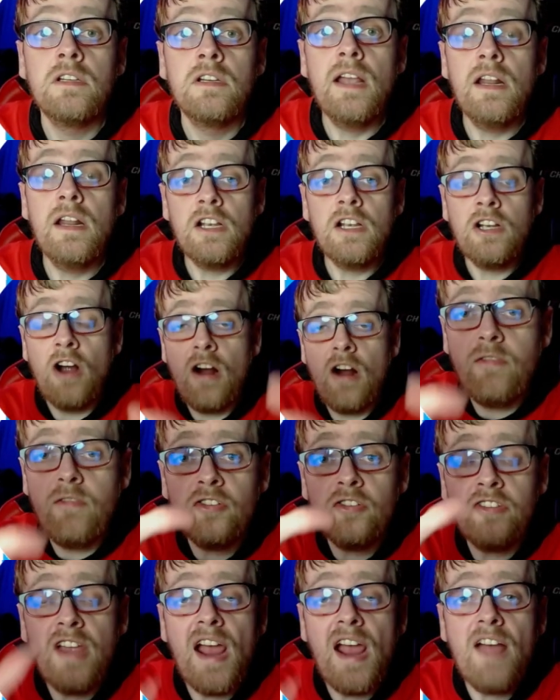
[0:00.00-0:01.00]
and it
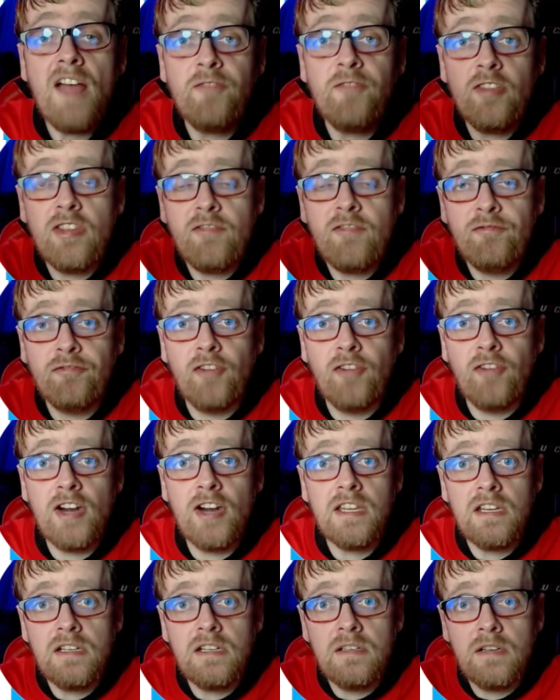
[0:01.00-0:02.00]
covers half of the
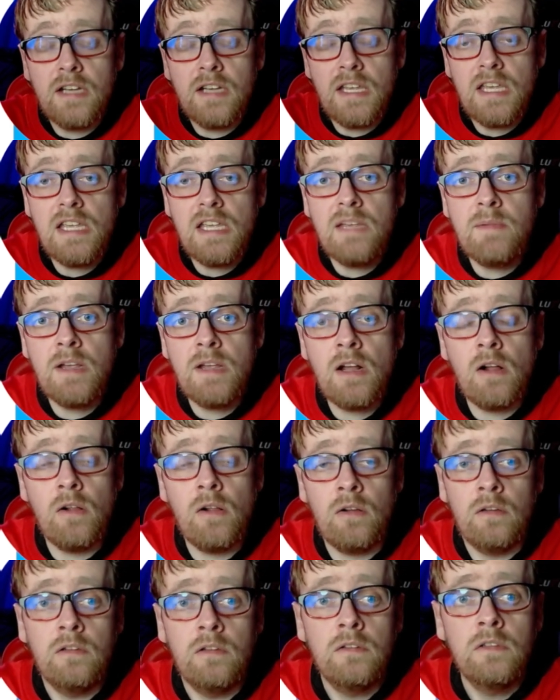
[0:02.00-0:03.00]
freaking
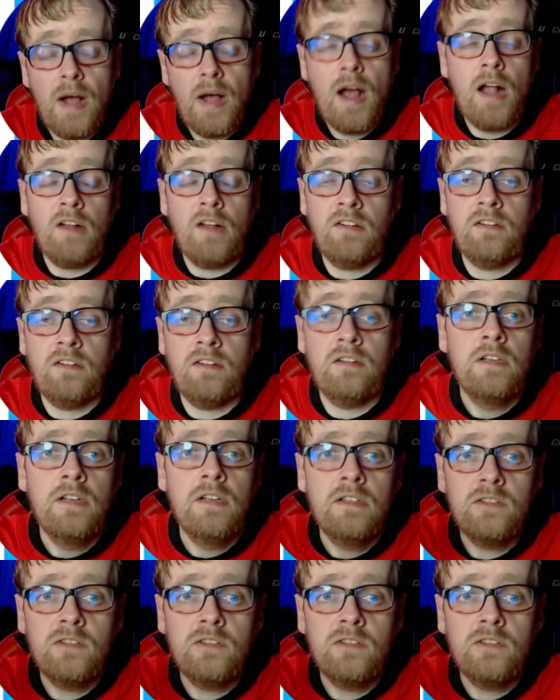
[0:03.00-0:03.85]
email box.